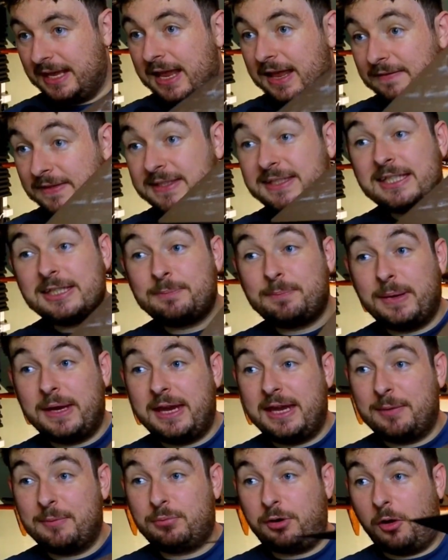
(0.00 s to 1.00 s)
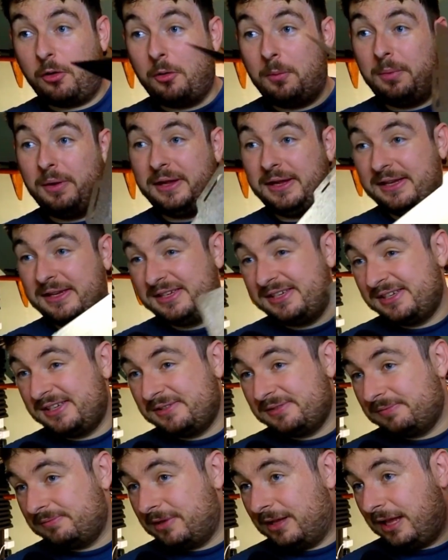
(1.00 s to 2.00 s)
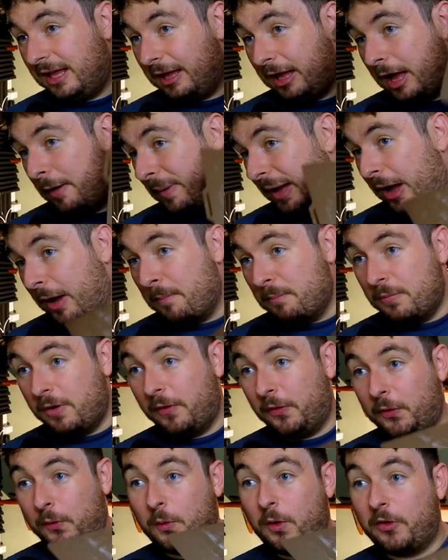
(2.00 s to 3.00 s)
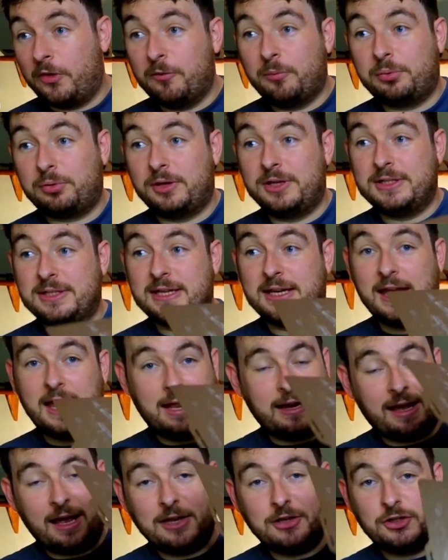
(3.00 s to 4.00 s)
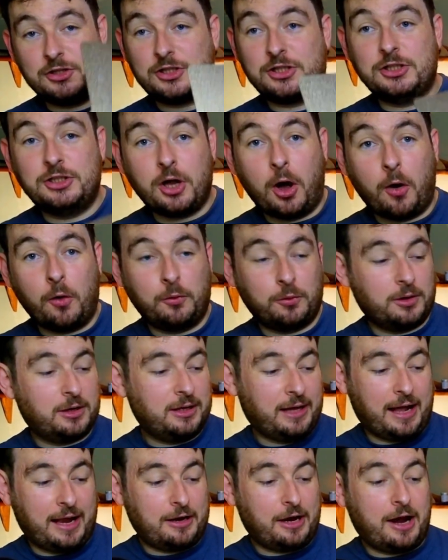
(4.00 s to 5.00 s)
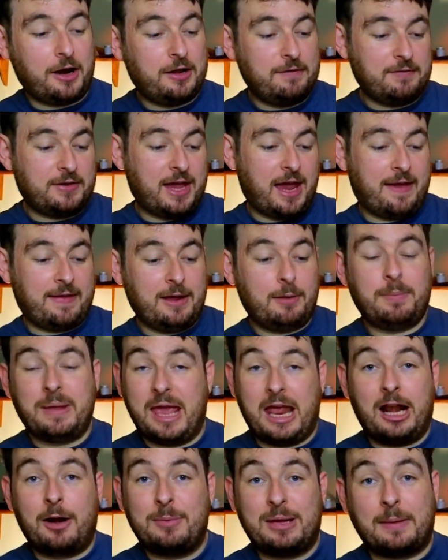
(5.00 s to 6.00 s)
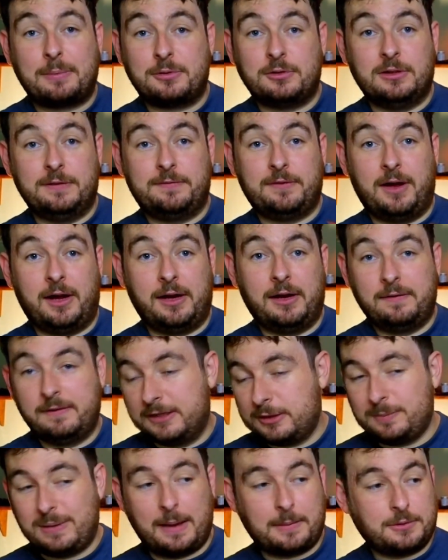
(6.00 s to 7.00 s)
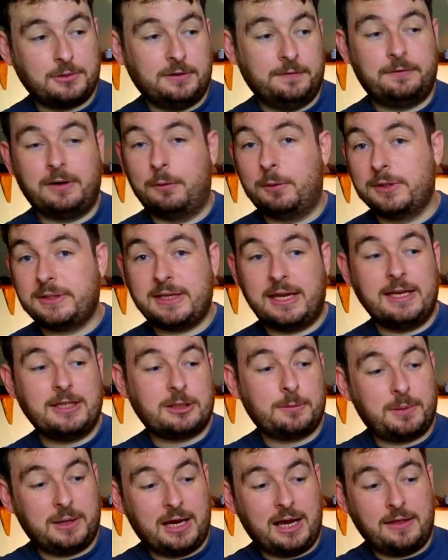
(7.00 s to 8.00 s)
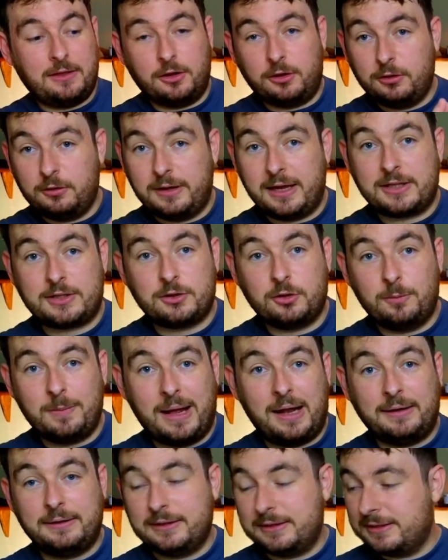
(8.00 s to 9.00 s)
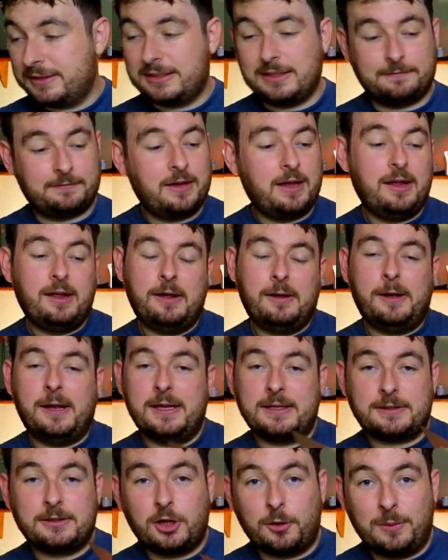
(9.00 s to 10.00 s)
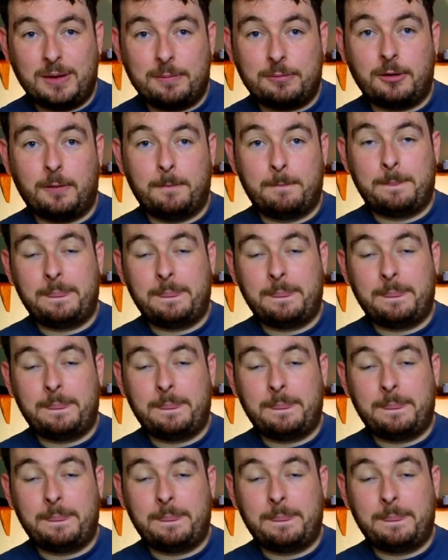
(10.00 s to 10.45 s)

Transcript: This has been probably about a month worth of printing and I just don't, I, I, don't even care. It'll be, it'll be absolutely fine. This will be absolutely fine. Once it heats up again, the glue gets all melted and stuff. It's not gonna be a problem.